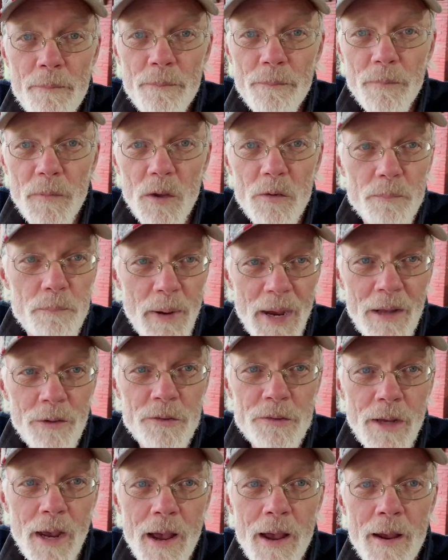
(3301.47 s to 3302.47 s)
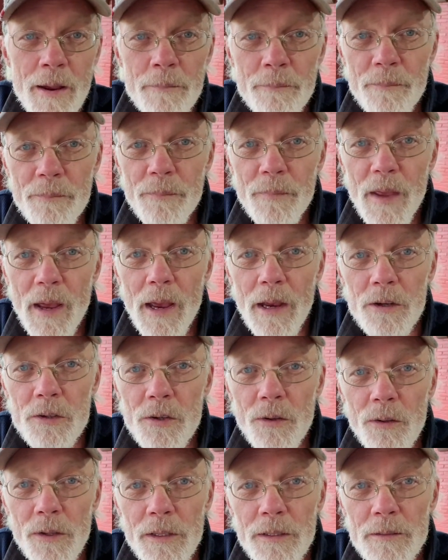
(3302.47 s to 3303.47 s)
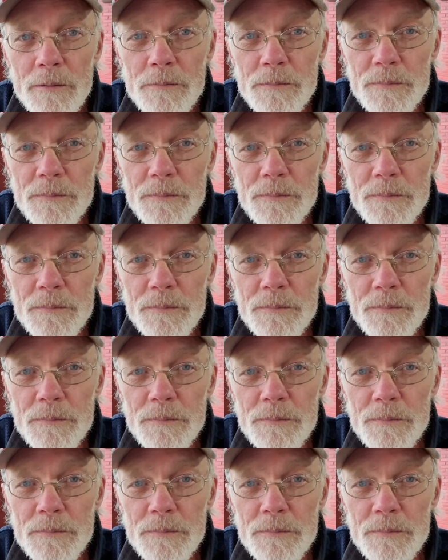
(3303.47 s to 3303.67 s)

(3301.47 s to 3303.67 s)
It's about time, actually.